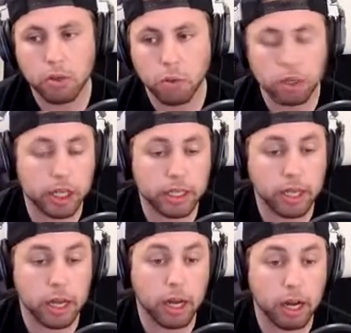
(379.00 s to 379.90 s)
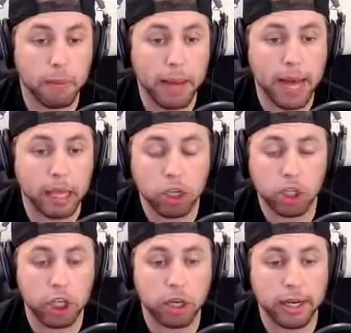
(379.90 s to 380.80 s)
Once Jessica got on her back,
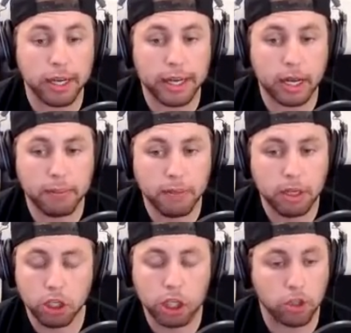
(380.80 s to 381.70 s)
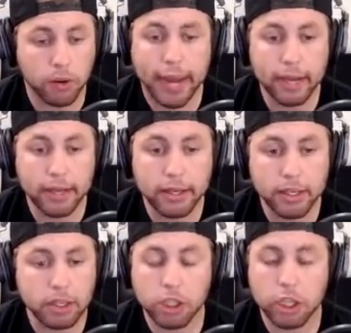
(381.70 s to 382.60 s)
she couldn't get up. She tried.
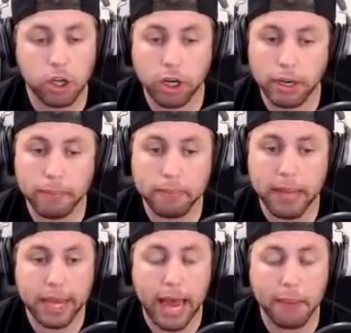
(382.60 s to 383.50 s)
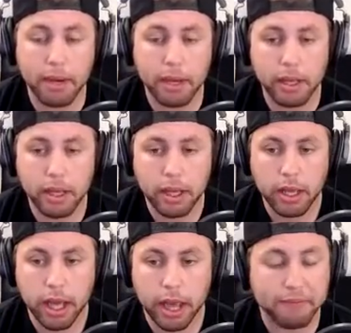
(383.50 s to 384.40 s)
She couldn't make it happen.
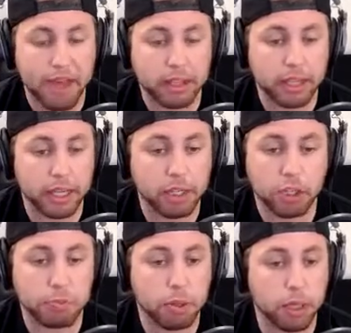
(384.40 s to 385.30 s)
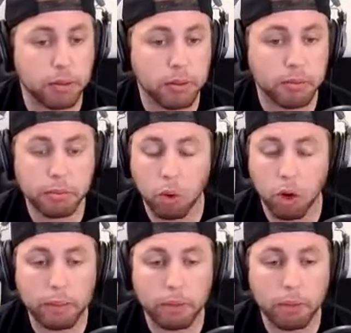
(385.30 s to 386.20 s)
And Valentina just put
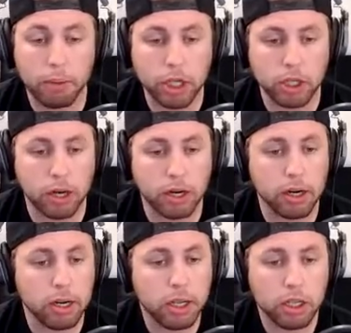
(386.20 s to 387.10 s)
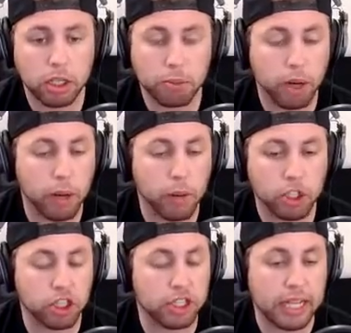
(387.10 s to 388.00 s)
more and more pressure on her to the point where
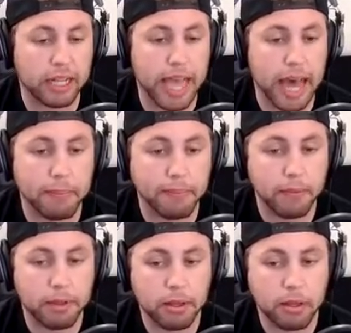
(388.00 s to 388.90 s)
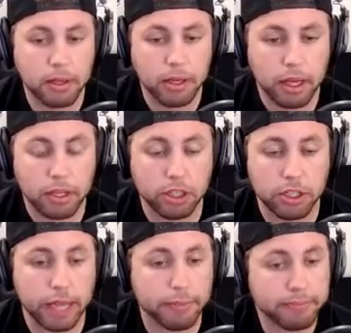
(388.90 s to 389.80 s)
she just had to tap. It's
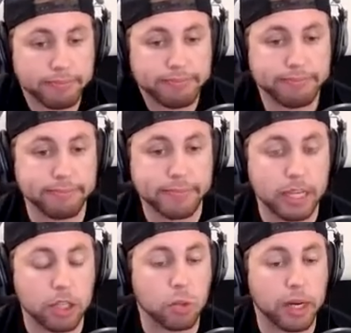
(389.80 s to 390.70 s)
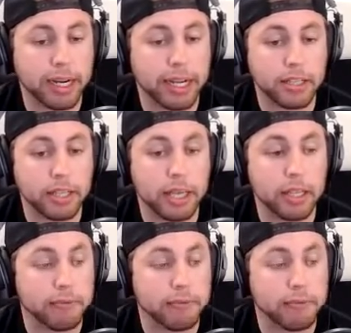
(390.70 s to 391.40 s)
just like, it is what it is.